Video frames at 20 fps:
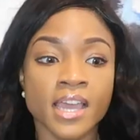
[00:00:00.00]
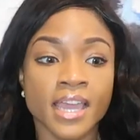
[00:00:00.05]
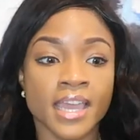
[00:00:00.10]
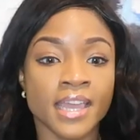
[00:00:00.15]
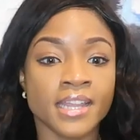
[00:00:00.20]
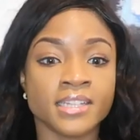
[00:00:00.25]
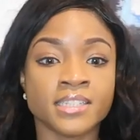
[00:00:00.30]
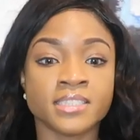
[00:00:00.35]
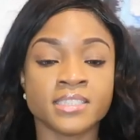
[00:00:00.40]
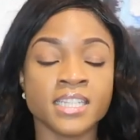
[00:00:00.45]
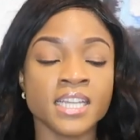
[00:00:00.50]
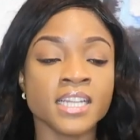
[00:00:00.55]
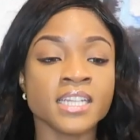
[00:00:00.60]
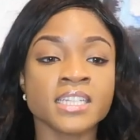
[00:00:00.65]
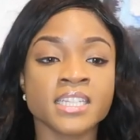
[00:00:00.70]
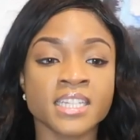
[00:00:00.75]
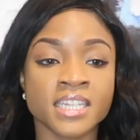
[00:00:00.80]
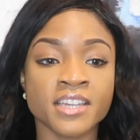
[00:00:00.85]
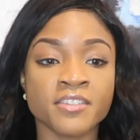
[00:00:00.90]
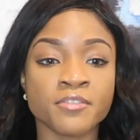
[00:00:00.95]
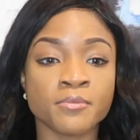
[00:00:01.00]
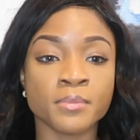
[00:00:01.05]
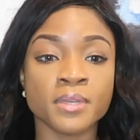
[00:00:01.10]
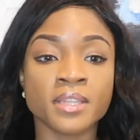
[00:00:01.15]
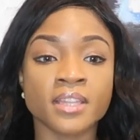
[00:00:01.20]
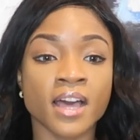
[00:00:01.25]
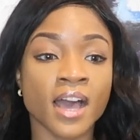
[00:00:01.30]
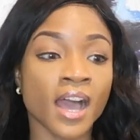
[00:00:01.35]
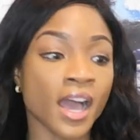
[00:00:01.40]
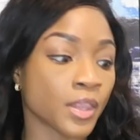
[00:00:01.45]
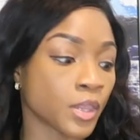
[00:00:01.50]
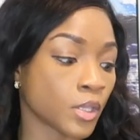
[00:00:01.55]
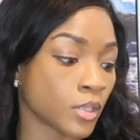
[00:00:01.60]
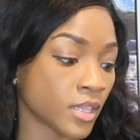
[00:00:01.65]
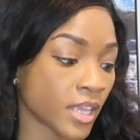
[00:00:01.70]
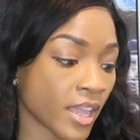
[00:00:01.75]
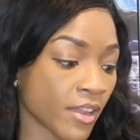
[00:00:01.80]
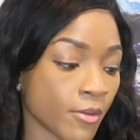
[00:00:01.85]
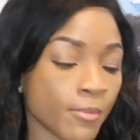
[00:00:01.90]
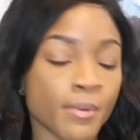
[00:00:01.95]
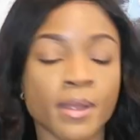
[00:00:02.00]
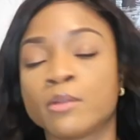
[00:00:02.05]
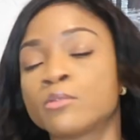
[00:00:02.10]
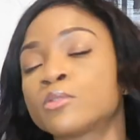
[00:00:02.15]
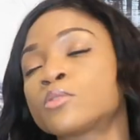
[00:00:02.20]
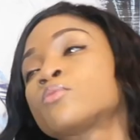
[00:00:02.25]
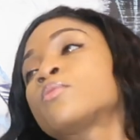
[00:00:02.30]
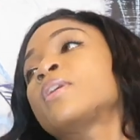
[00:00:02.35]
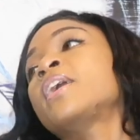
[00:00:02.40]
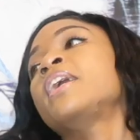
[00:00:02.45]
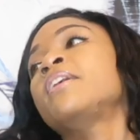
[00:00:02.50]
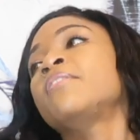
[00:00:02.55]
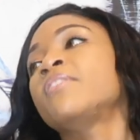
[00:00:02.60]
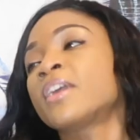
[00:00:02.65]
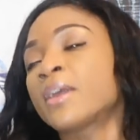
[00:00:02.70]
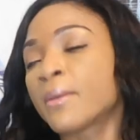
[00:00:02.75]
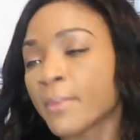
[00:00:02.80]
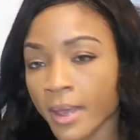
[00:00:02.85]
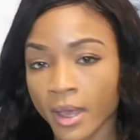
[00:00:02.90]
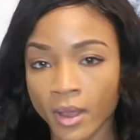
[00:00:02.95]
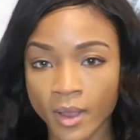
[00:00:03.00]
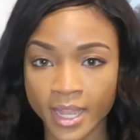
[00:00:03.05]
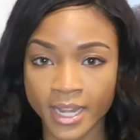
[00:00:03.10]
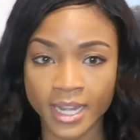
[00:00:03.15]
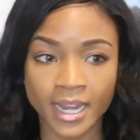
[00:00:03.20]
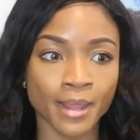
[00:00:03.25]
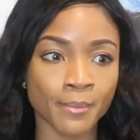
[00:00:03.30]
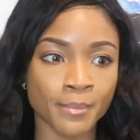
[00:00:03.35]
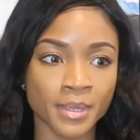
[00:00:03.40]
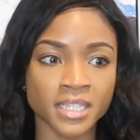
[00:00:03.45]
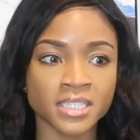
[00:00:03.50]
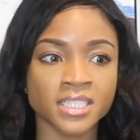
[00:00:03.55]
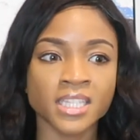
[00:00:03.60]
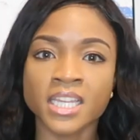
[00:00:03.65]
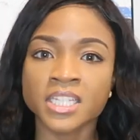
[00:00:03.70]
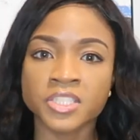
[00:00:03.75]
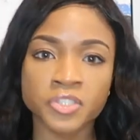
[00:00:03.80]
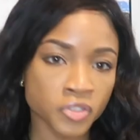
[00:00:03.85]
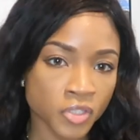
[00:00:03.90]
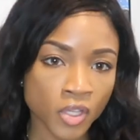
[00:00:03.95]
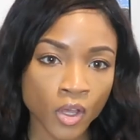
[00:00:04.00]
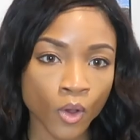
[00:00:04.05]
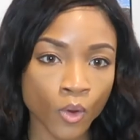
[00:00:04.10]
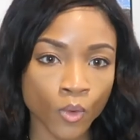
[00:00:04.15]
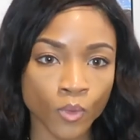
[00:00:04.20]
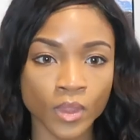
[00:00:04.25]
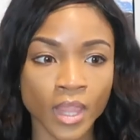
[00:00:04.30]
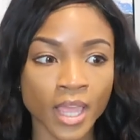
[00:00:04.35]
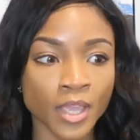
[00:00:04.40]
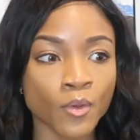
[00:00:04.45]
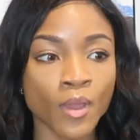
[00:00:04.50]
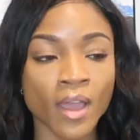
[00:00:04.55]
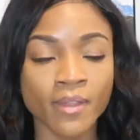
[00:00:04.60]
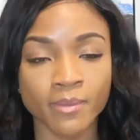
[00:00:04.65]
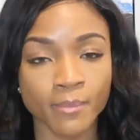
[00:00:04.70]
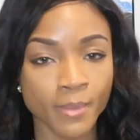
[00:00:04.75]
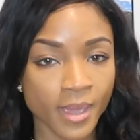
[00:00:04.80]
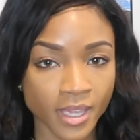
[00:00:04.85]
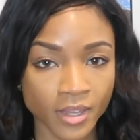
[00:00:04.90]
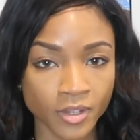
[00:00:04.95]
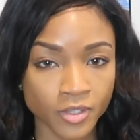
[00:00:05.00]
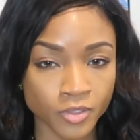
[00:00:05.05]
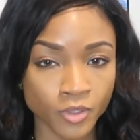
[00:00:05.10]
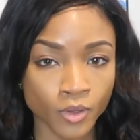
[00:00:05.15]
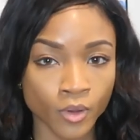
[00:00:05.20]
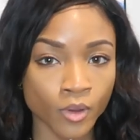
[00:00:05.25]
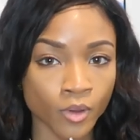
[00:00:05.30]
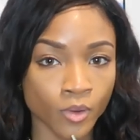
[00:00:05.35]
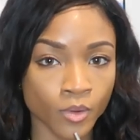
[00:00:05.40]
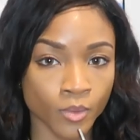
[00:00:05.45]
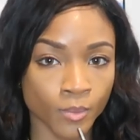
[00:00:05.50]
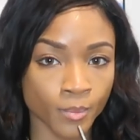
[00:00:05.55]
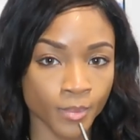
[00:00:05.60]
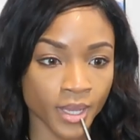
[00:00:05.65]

It didn't give me the hot throw that everybody was raving about, and I mean, to each his own, like, you have to make it your own.